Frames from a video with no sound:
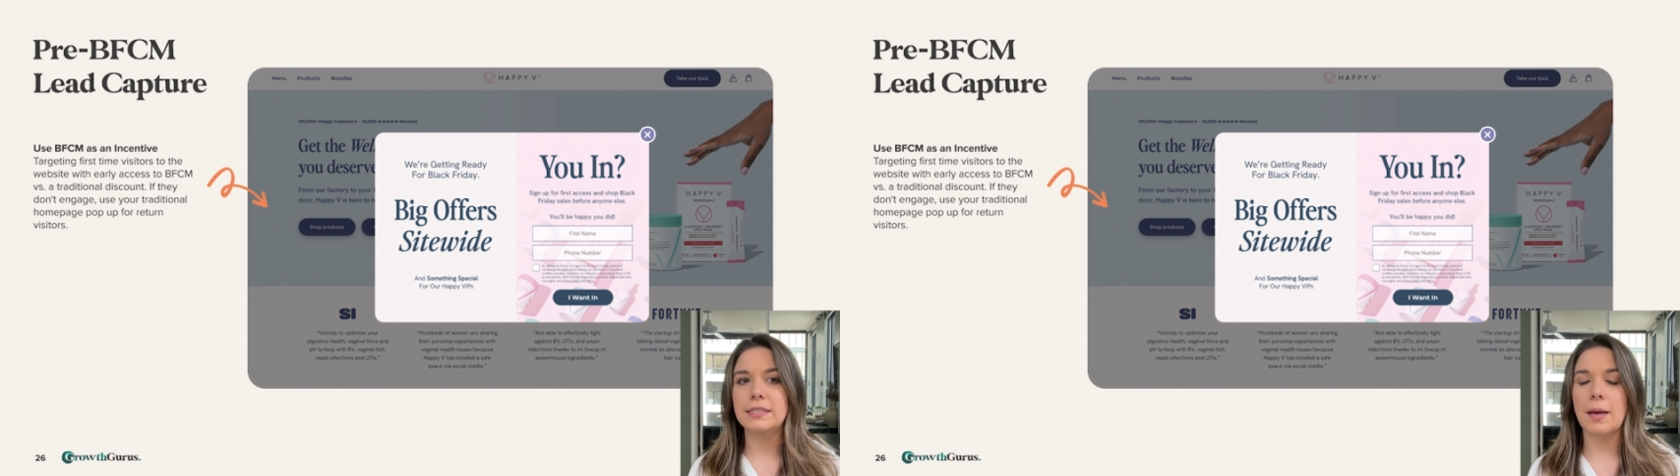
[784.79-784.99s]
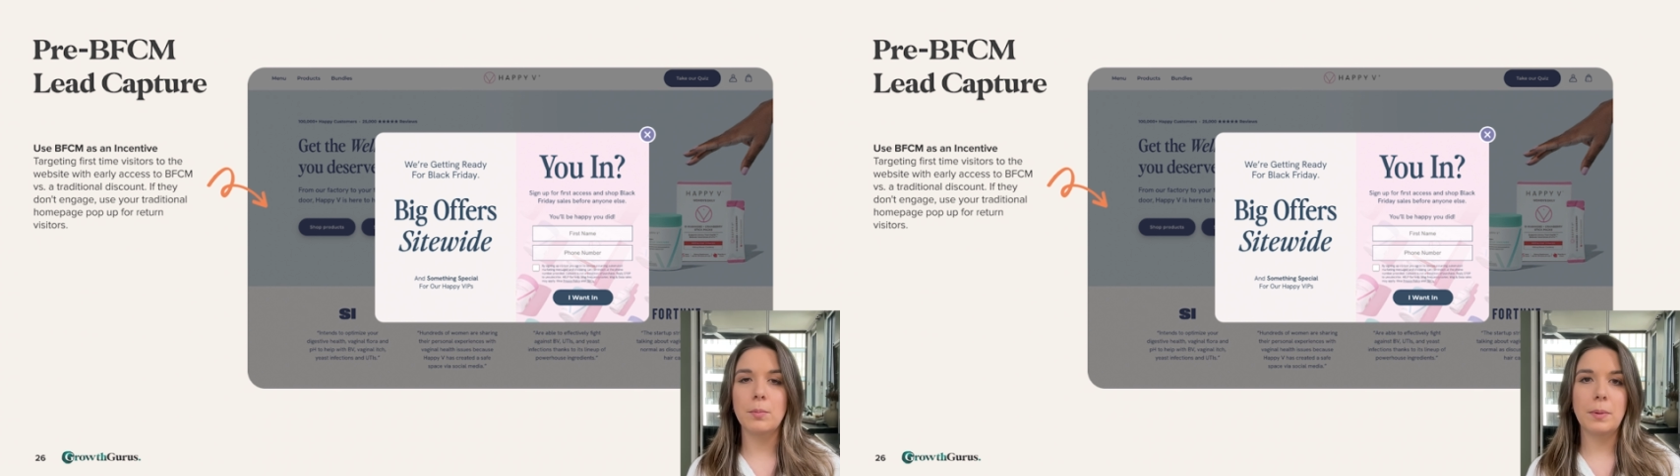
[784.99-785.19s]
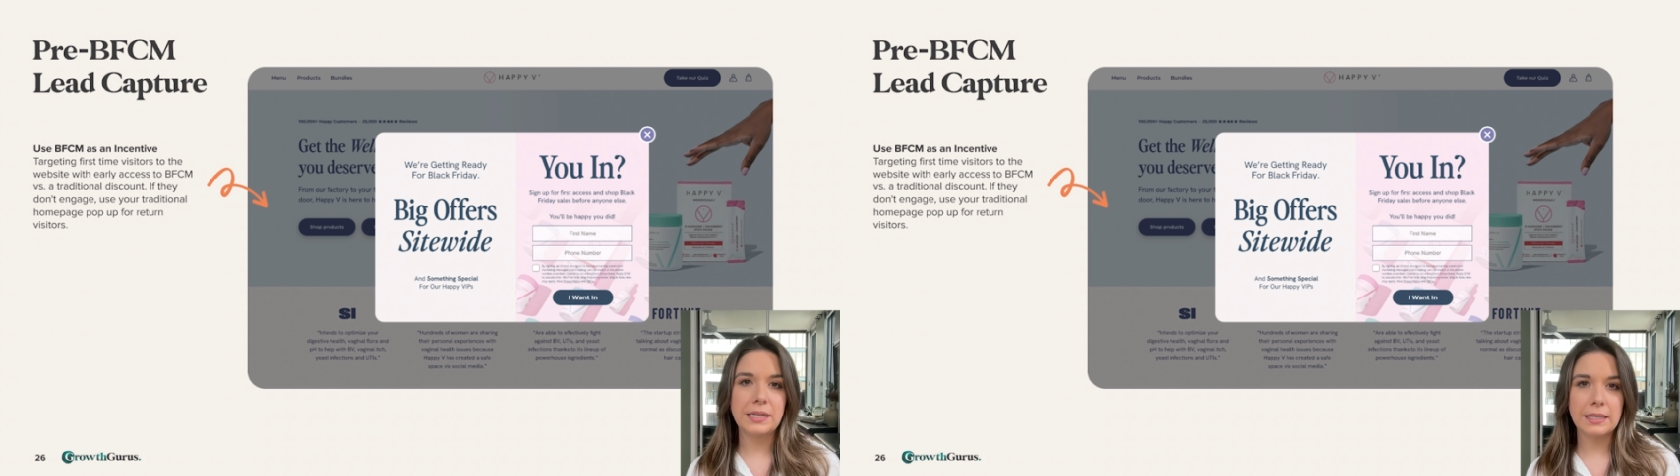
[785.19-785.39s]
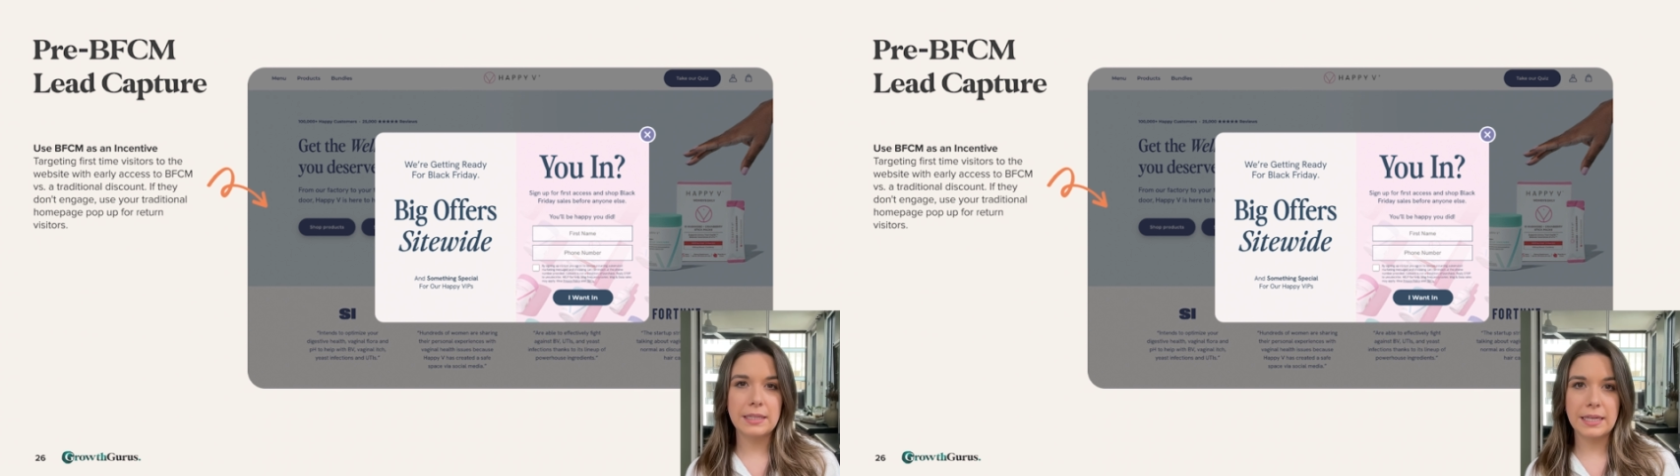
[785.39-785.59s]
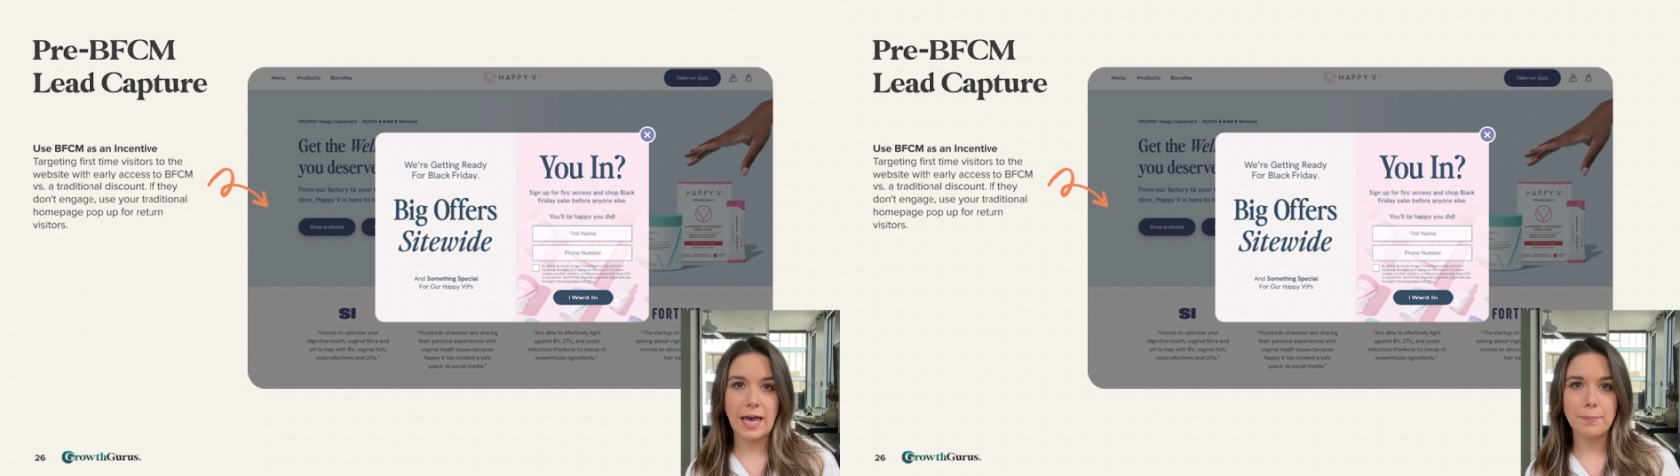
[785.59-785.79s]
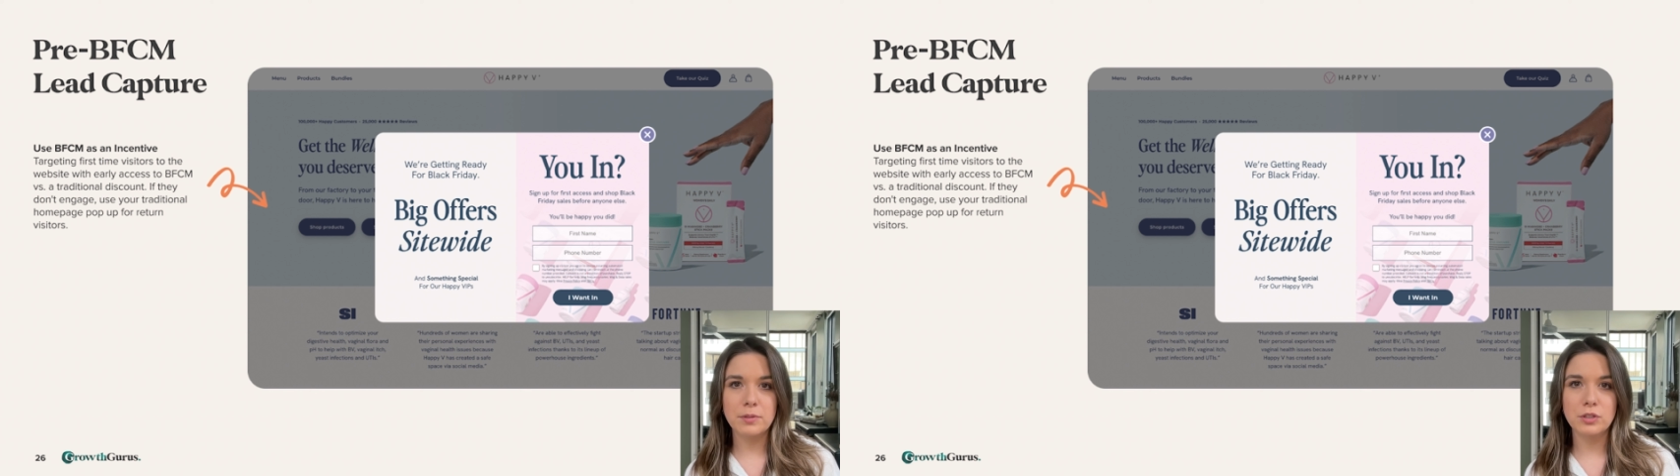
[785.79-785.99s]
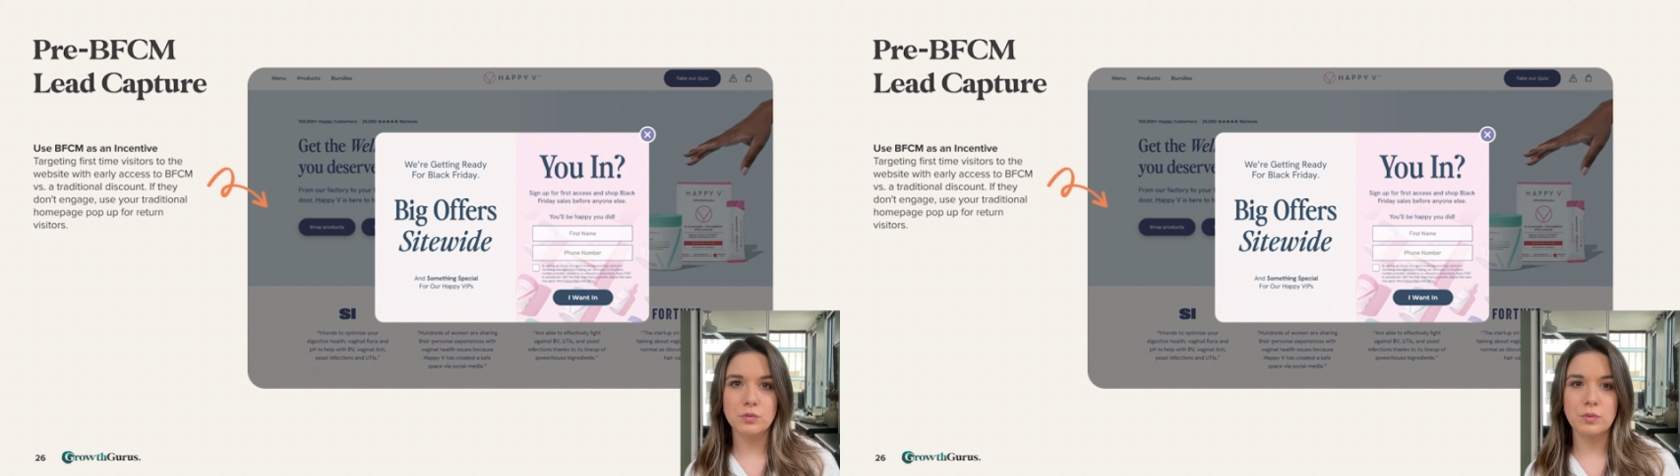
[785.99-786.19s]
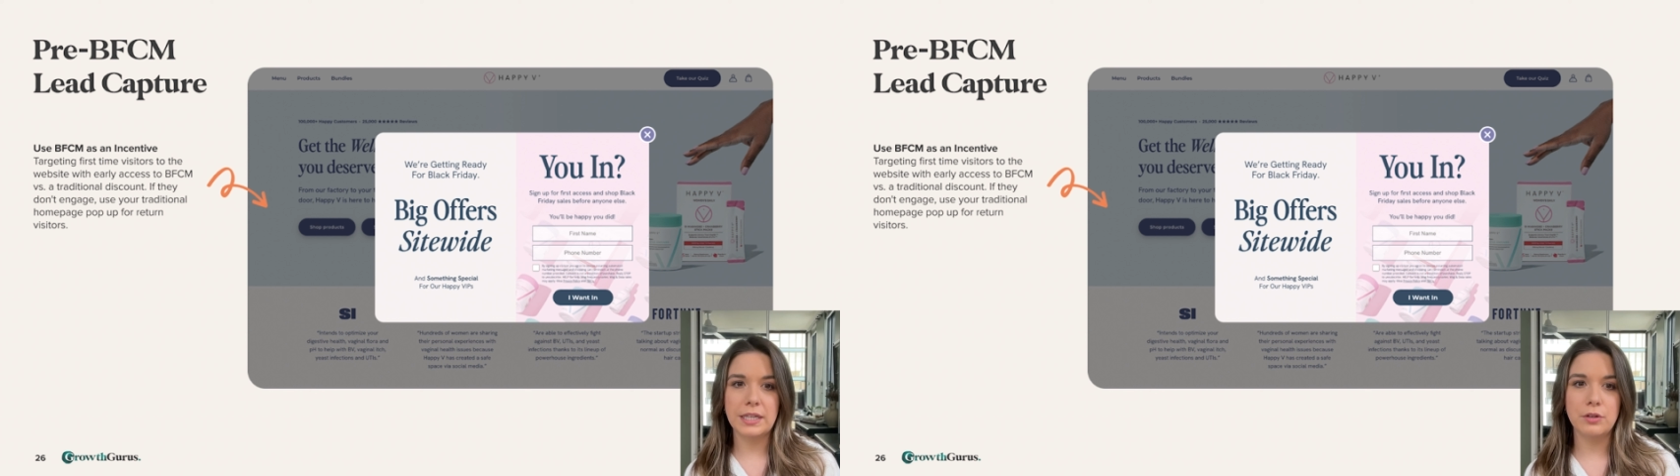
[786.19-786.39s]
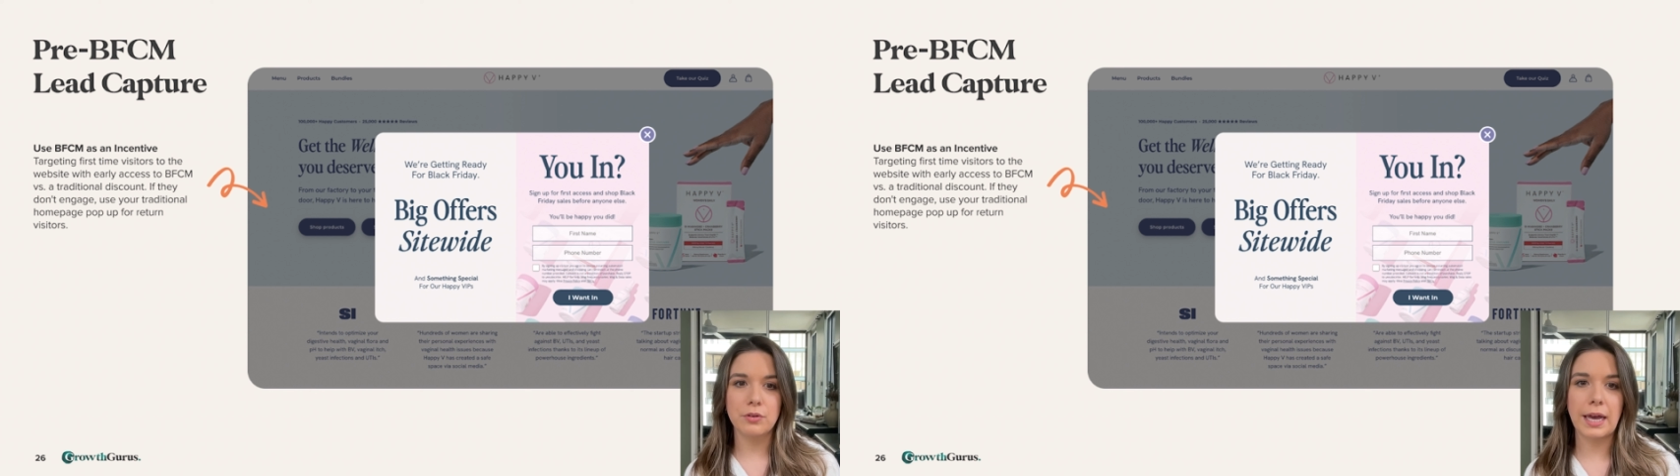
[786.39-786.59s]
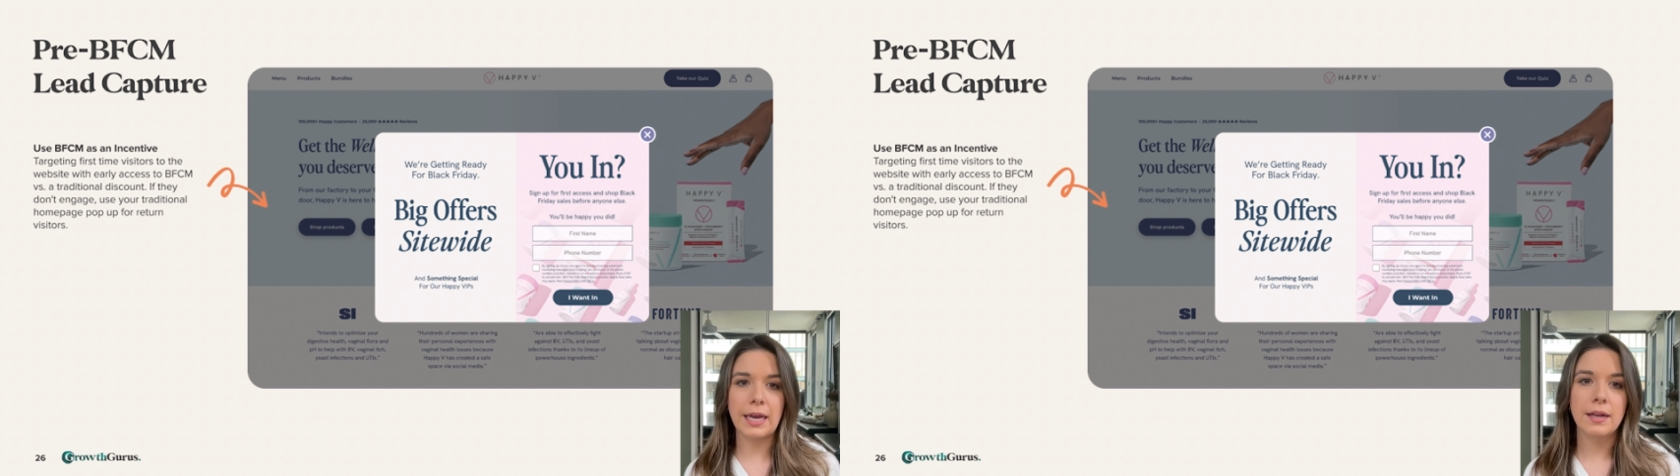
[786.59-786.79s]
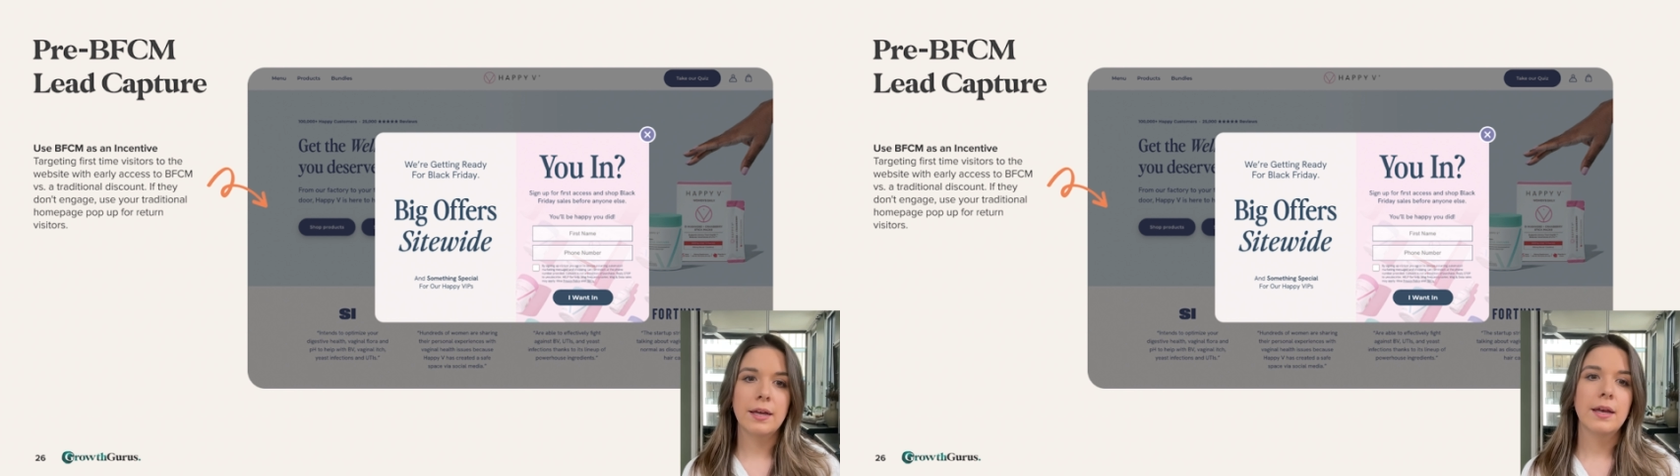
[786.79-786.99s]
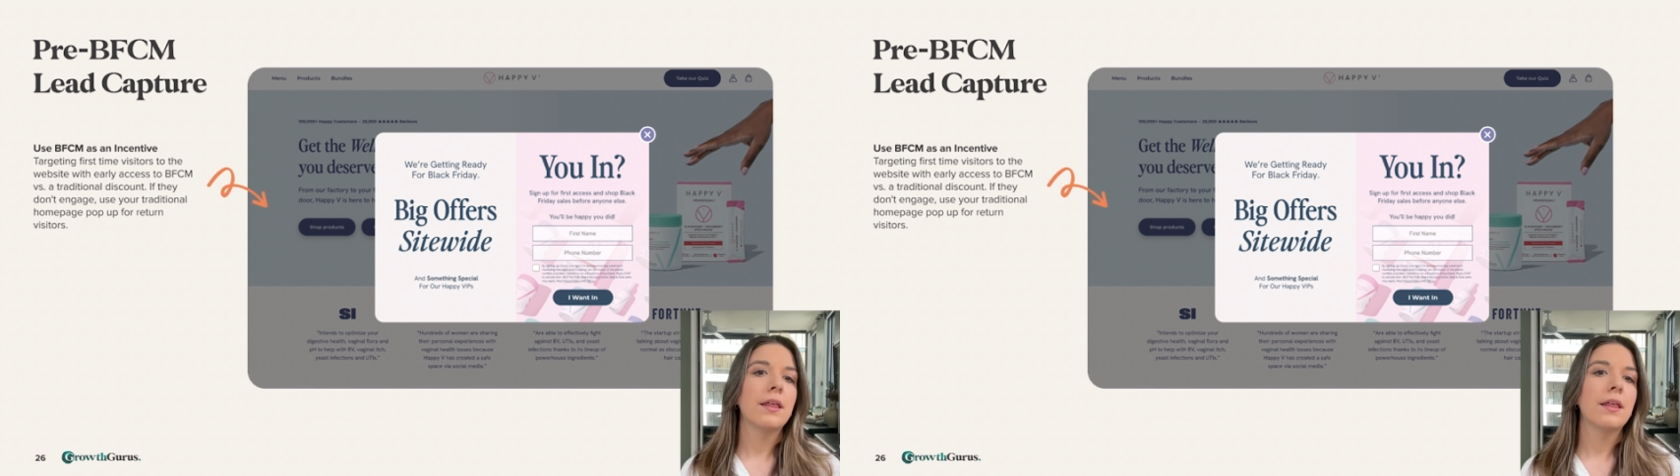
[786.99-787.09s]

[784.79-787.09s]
Cyber Monday lead capture is really great.